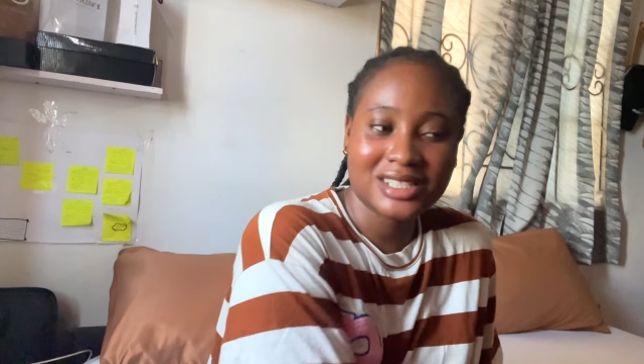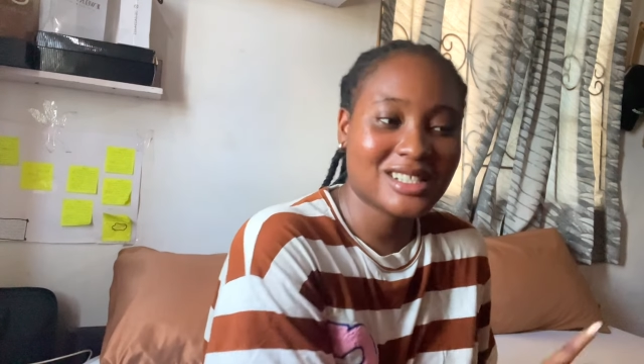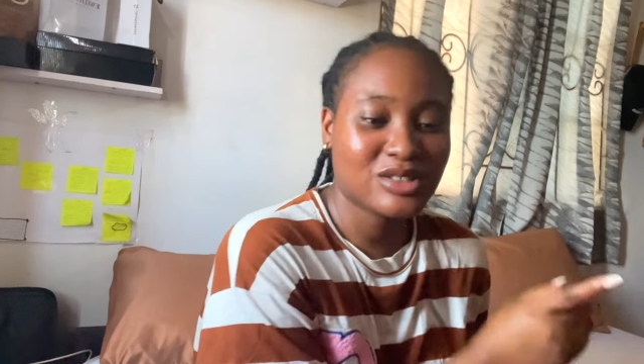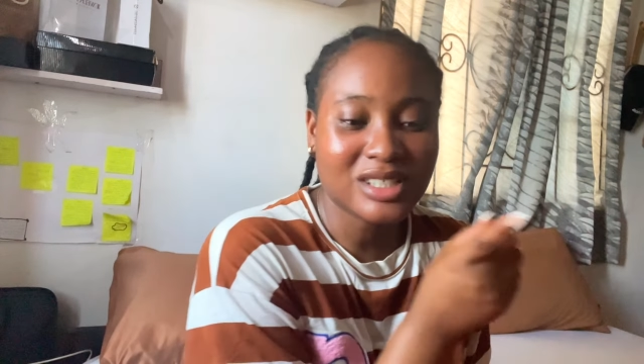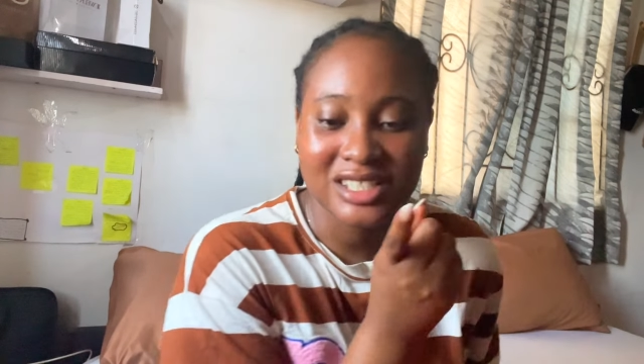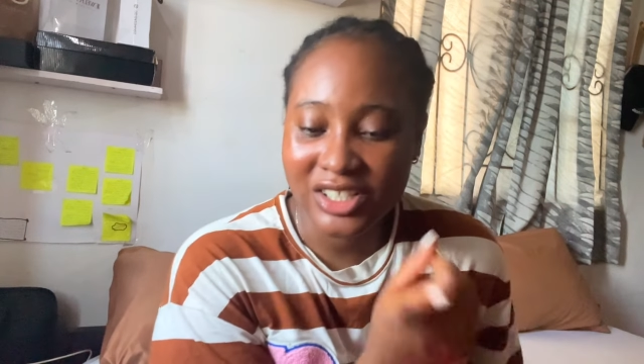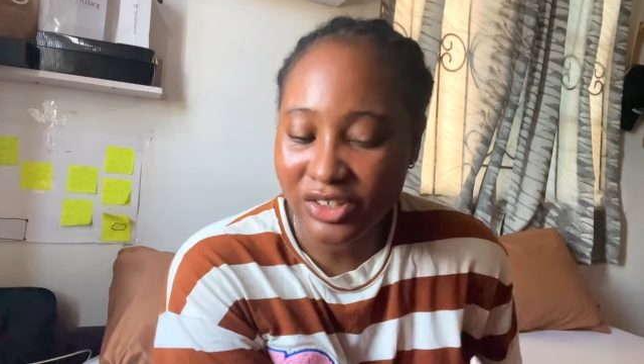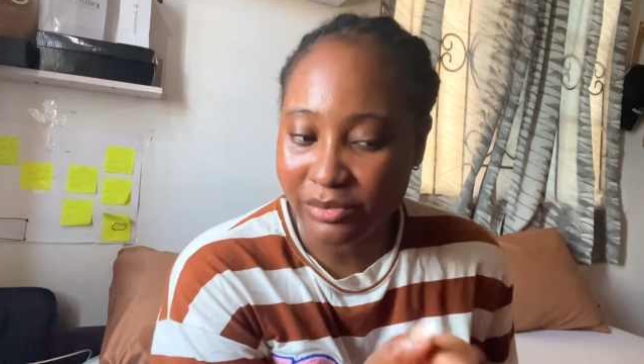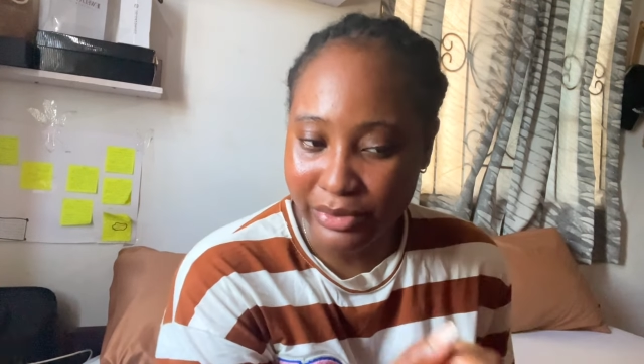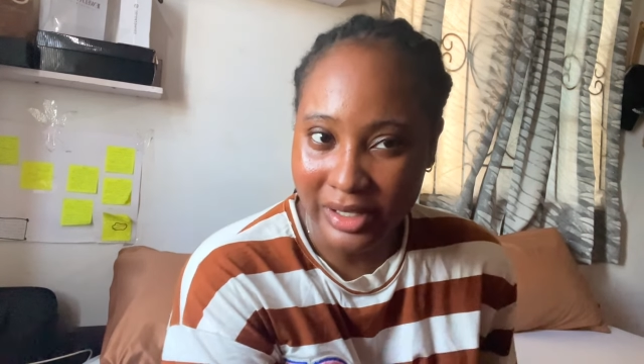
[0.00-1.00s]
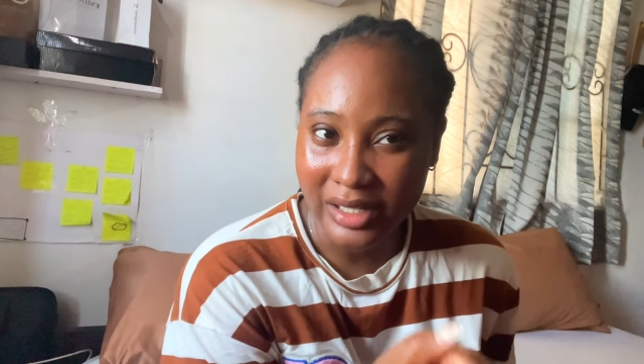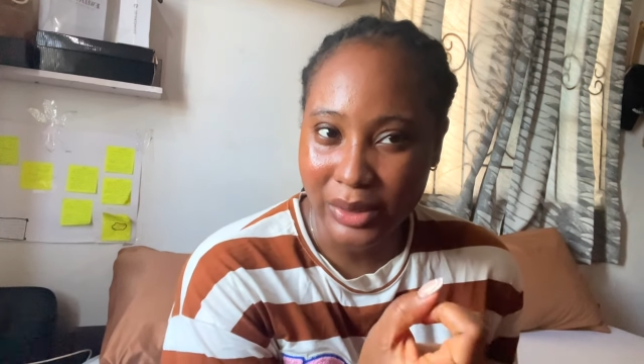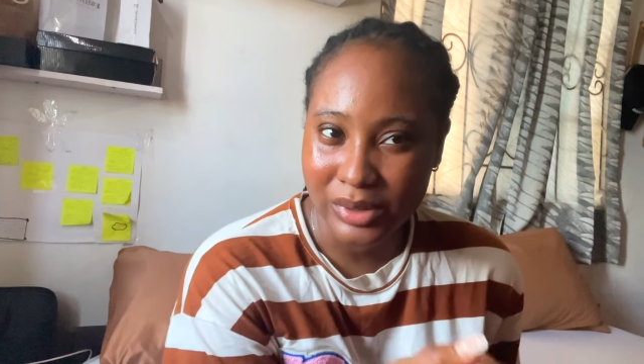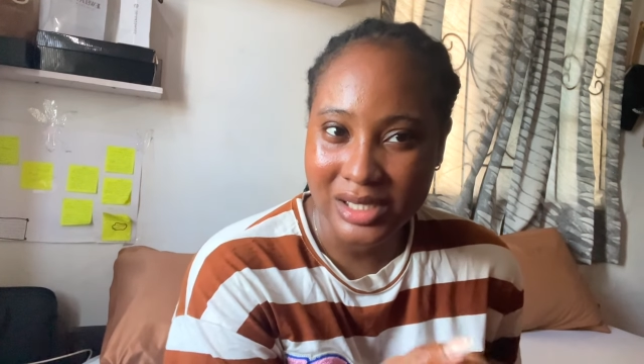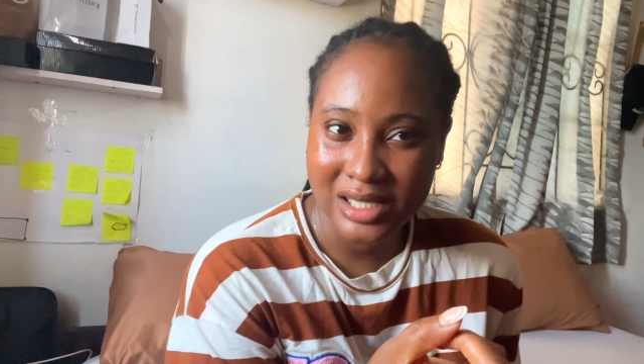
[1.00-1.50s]
This is not the shade of brown I
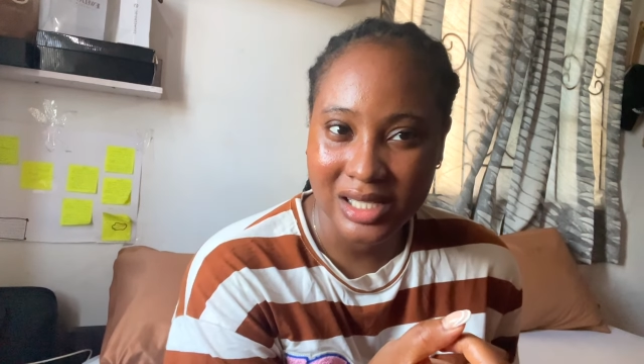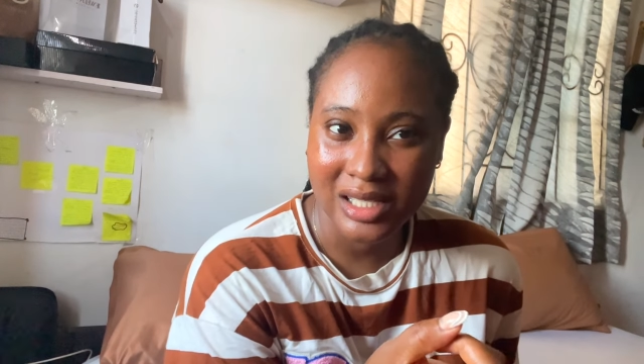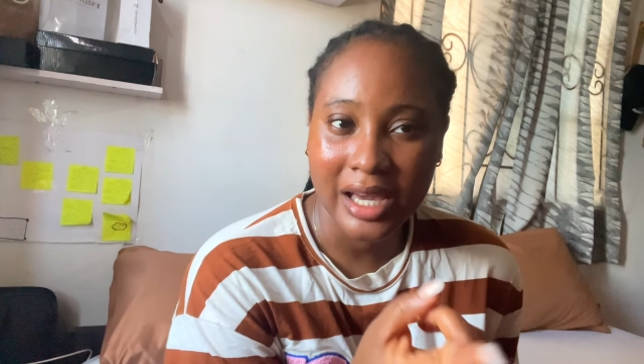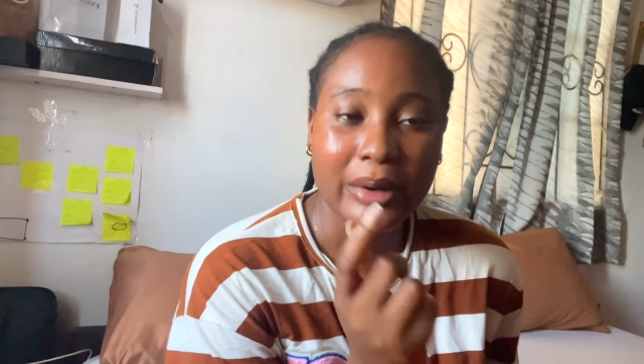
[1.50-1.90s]
wanted